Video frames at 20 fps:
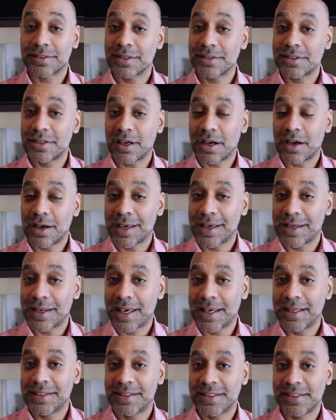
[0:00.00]
Does the
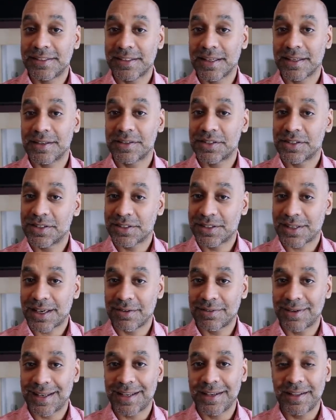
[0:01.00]
IN80 signature
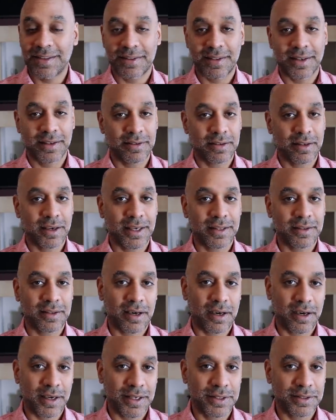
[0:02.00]
sound anything like the
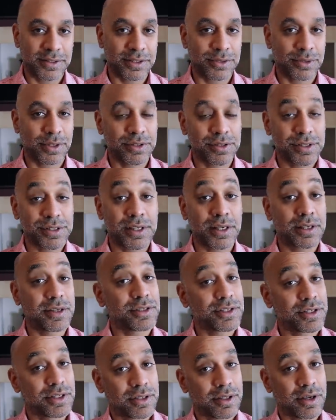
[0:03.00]
IN200
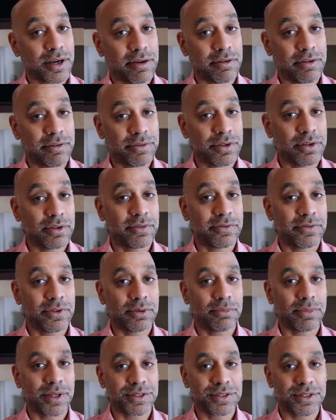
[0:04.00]
signature that I reviewed a
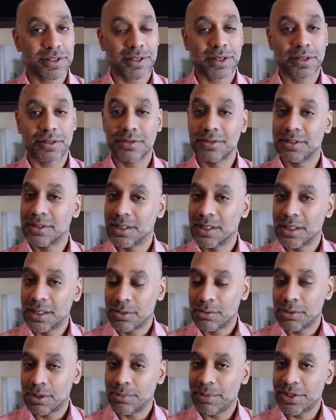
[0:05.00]
few months ago? Well,
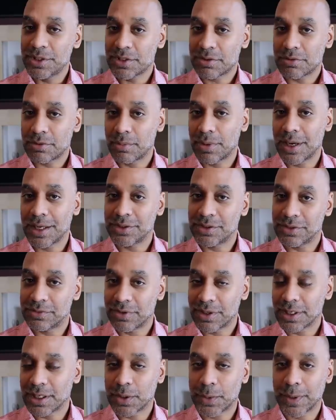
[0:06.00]
let me just remind you
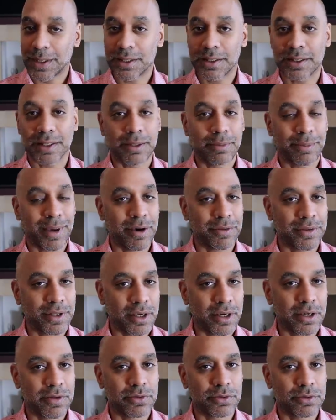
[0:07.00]
very quickly about the
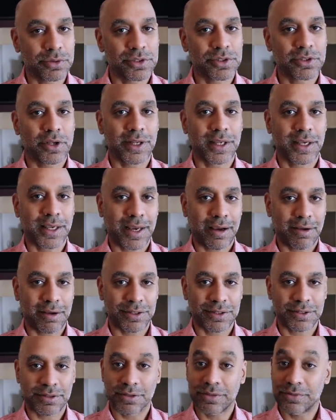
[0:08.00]
overall sonic
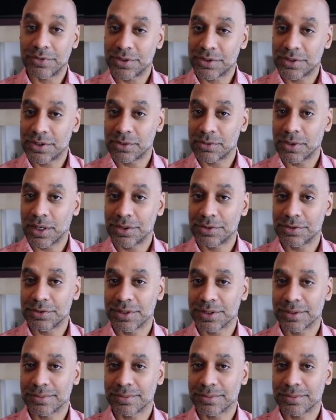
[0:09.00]
character of the 200.